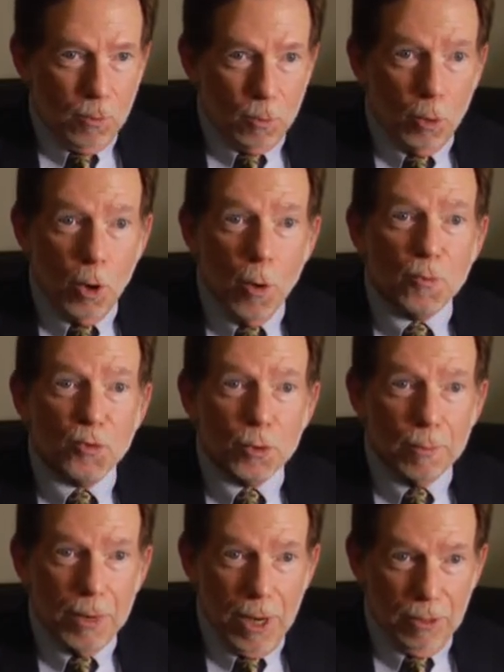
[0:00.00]
we'll hope for
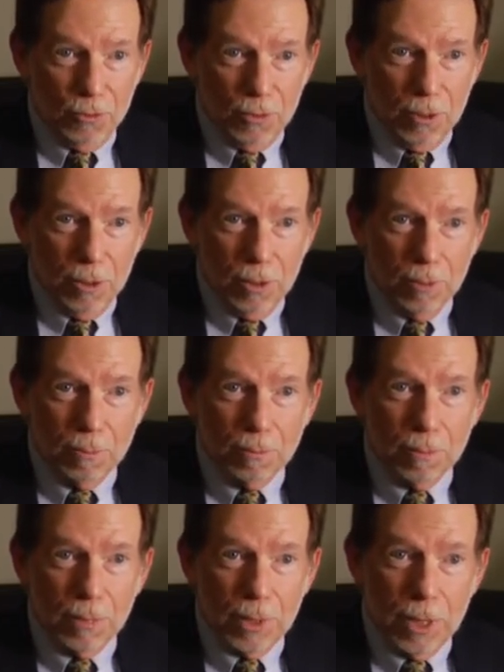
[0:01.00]
the best,
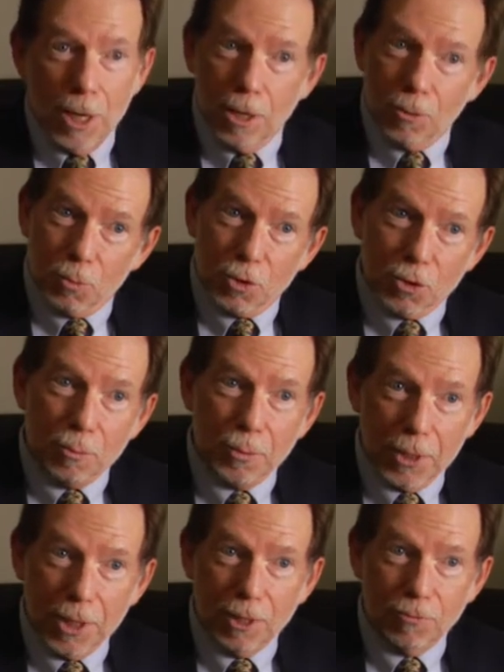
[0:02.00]
and we should
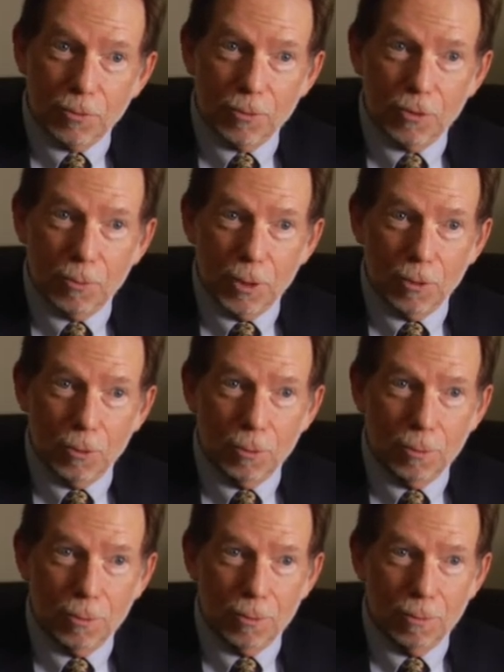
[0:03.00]
plan for some
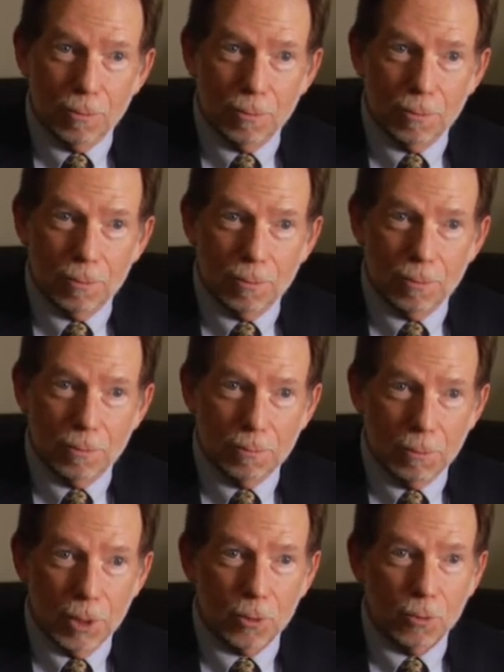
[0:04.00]
other
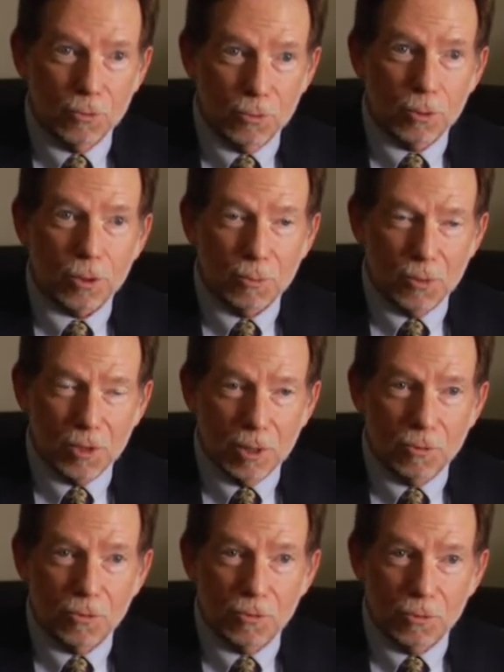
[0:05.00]
medical
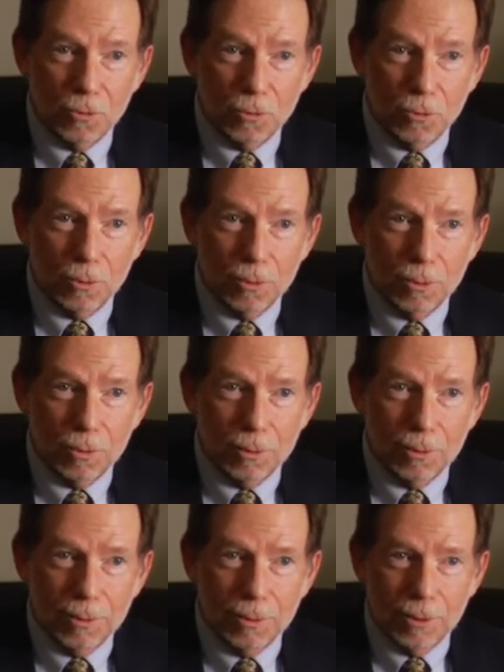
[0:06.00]
circumstances too
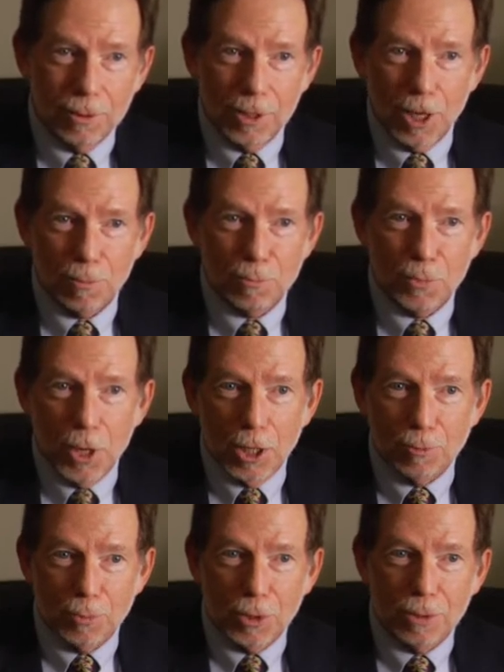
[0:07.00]
not
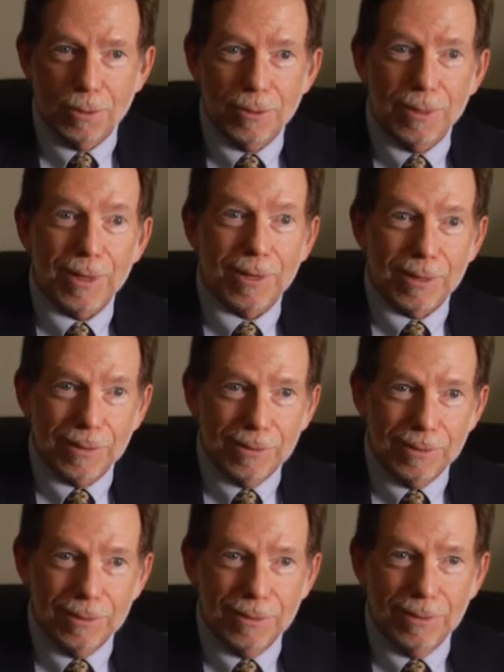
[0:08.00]
but, but
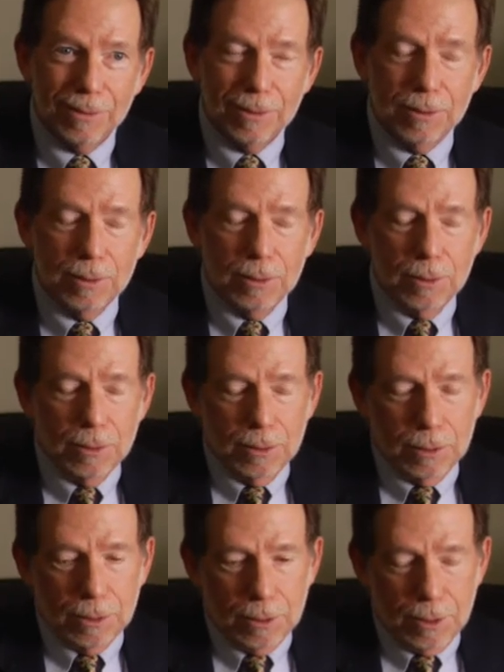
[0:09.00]
and.
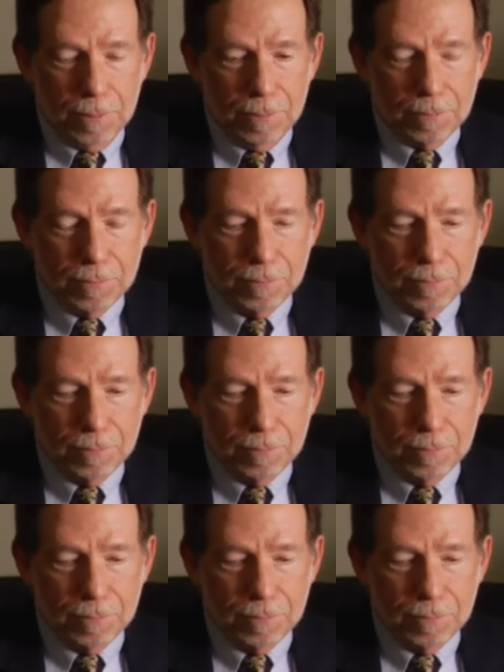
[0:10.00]
Um,